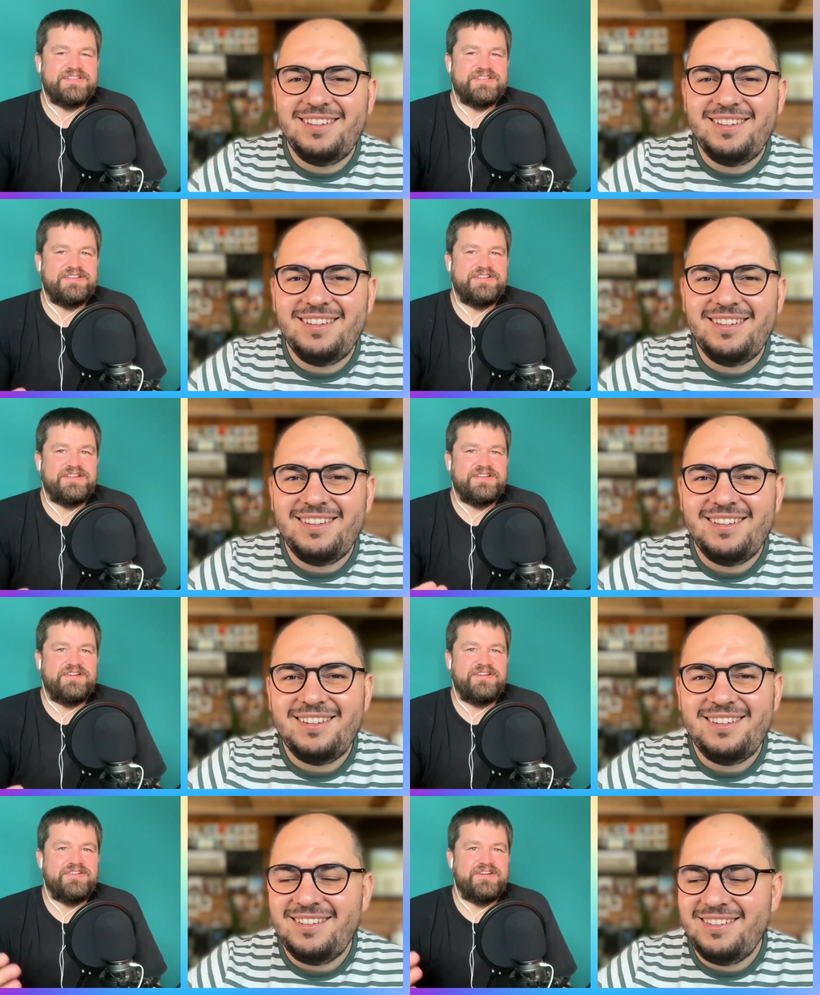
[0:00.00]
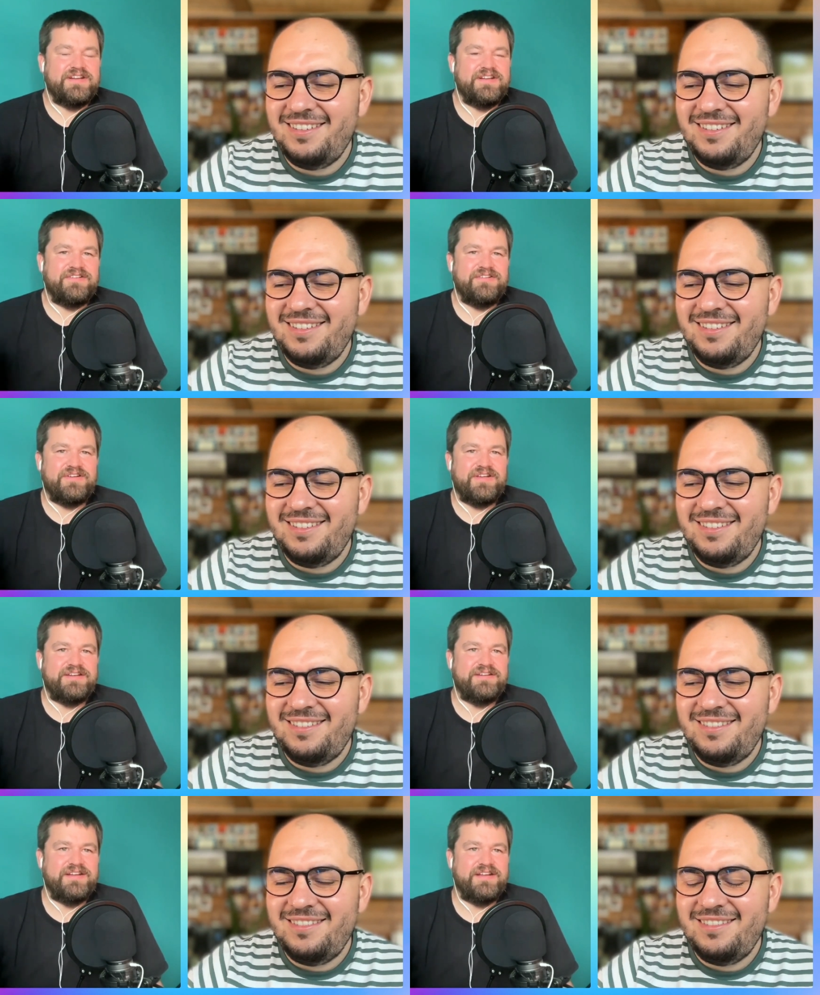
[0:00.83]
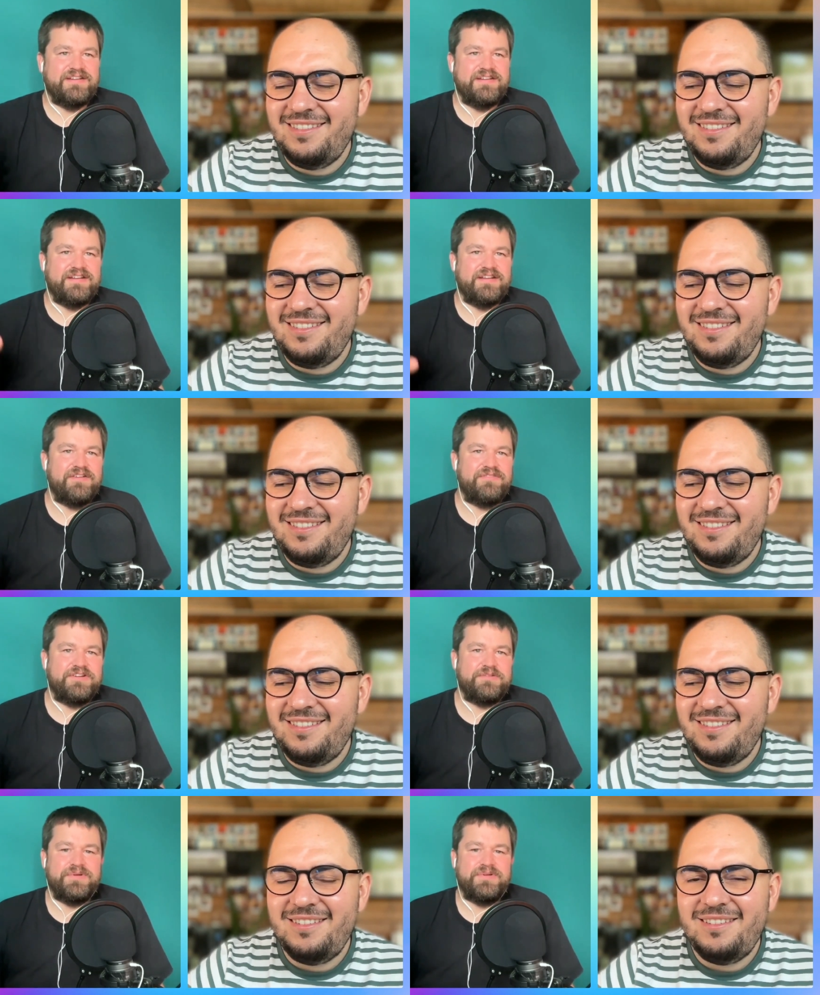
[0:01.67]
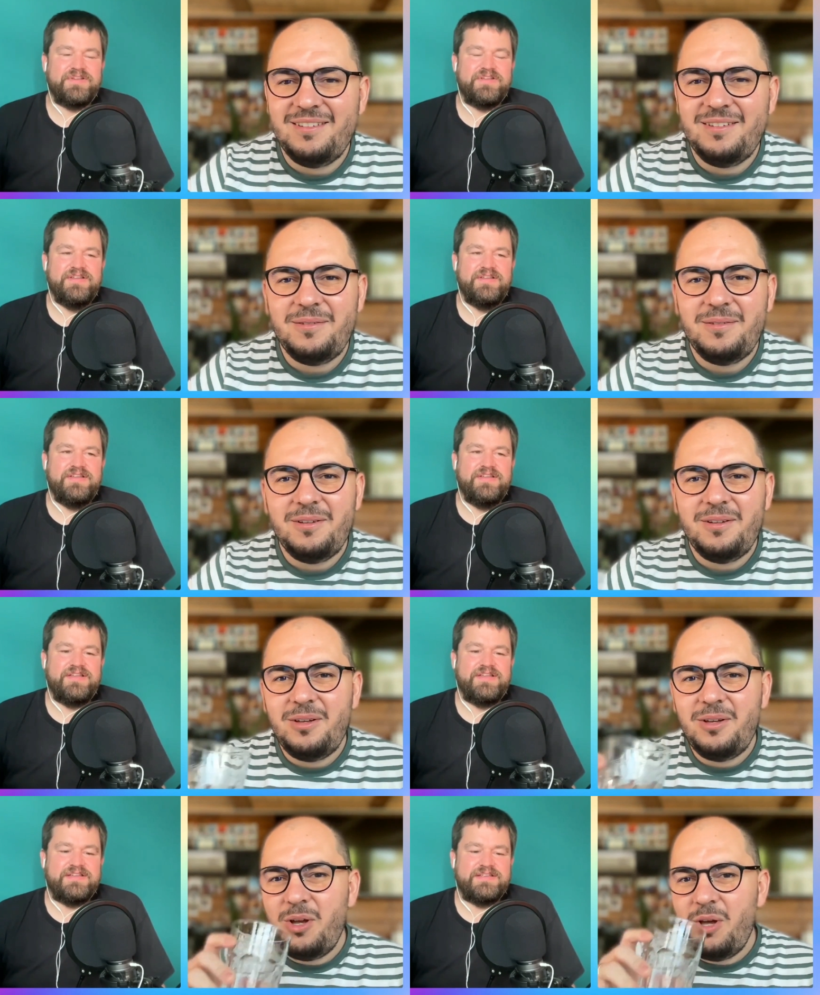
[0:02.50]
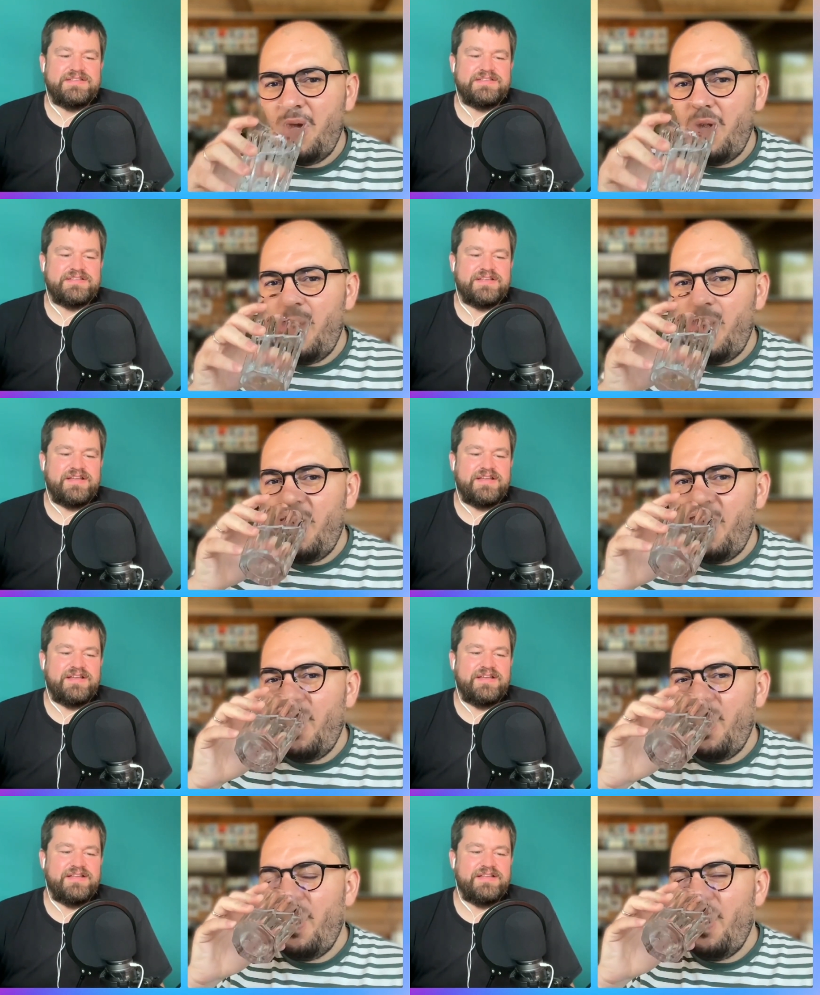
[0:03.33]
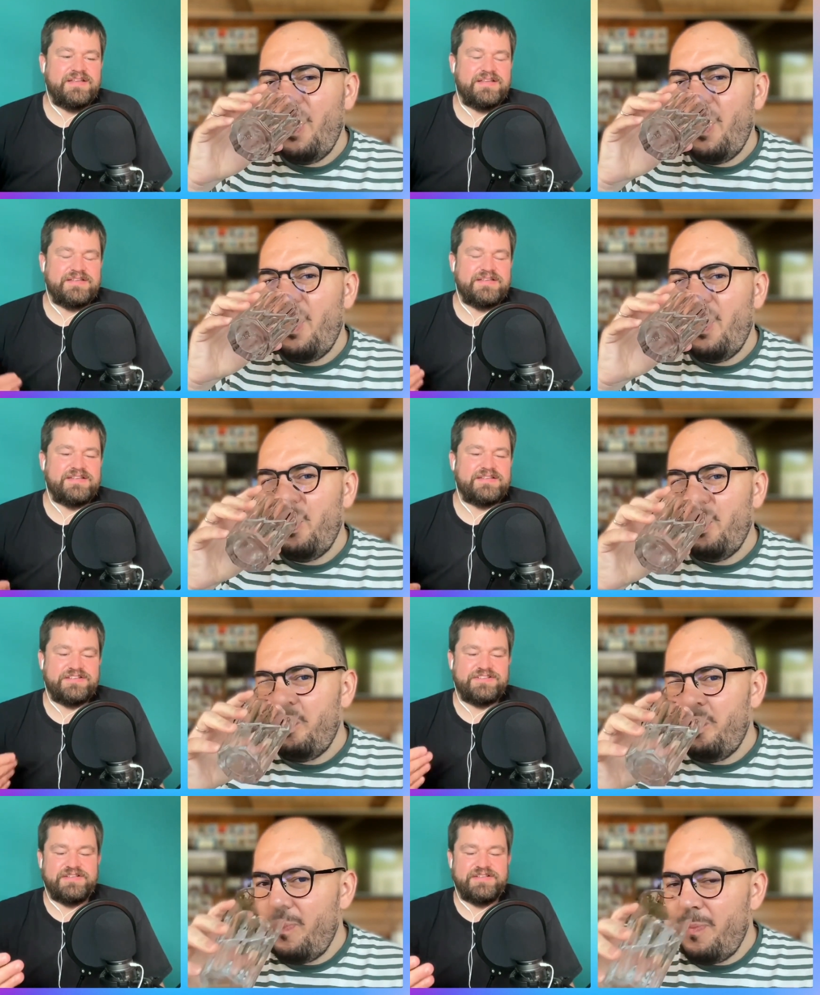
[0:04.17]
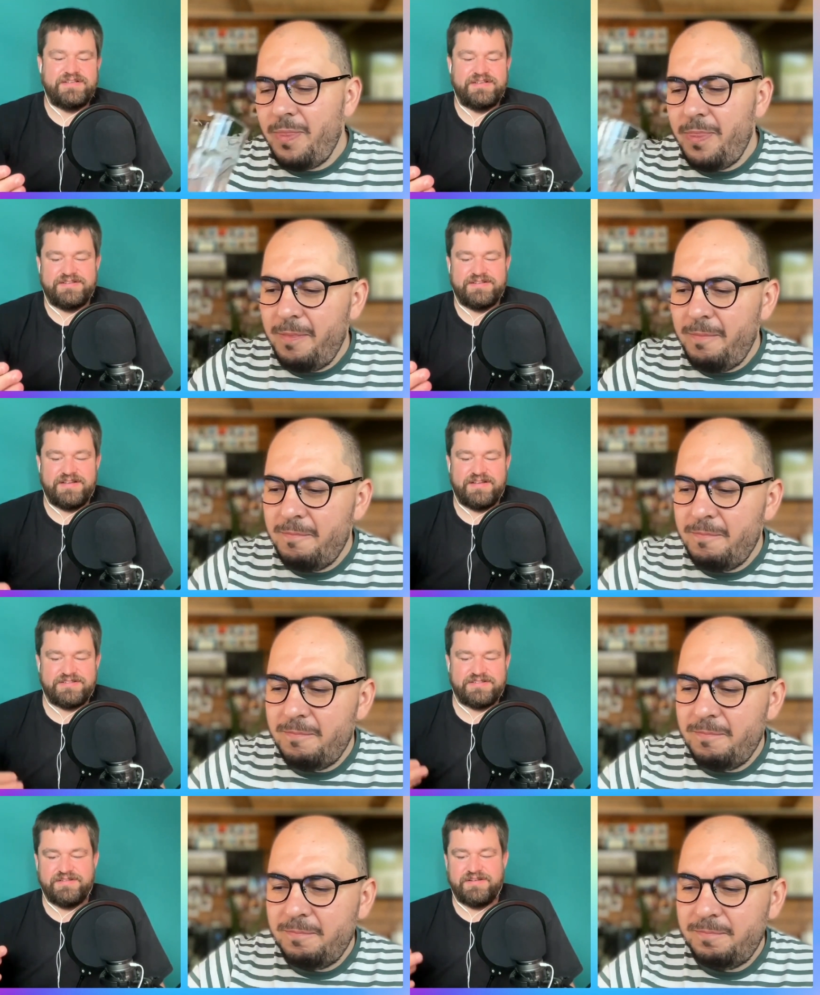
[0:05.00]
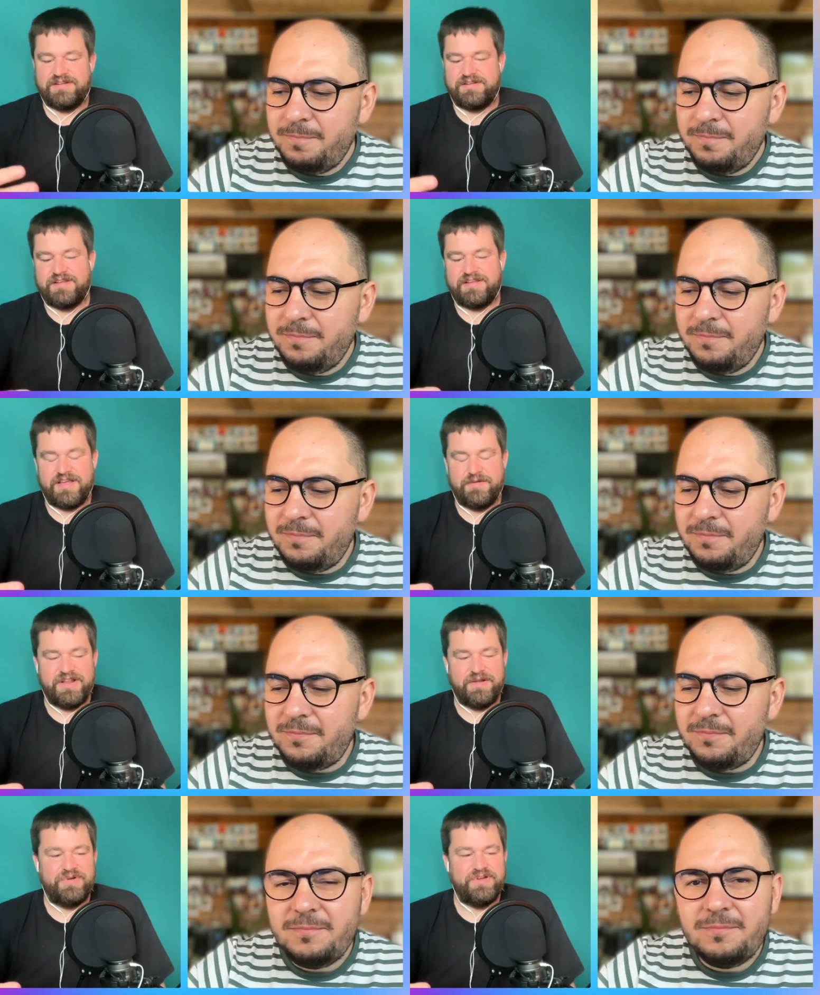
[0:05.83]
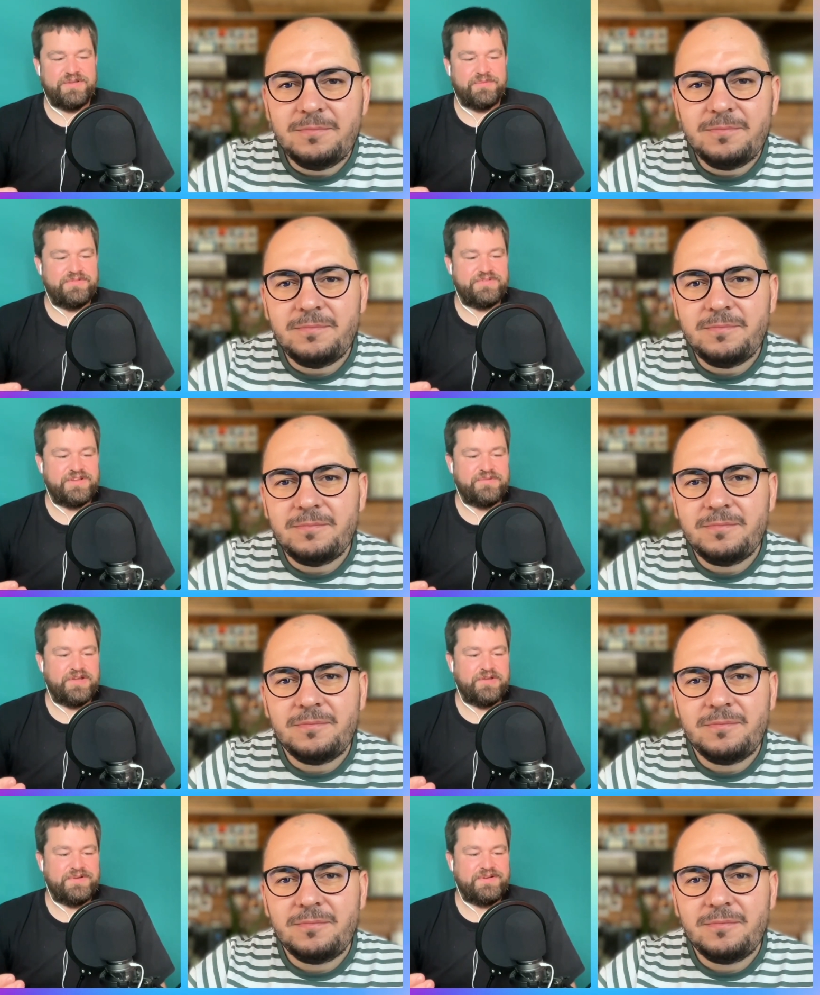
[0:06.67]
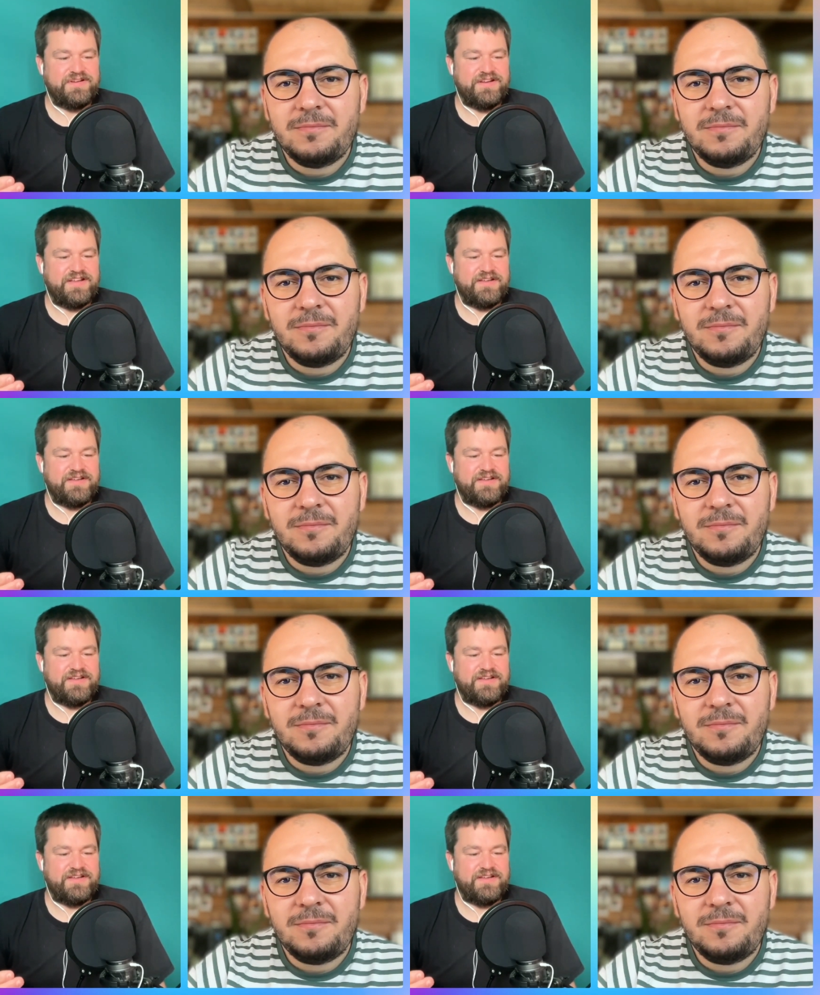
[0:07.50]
Speaker 1: including co-grading uh, and, and, and CoverageBook, is uh, is actually a company I'm working with at the moment.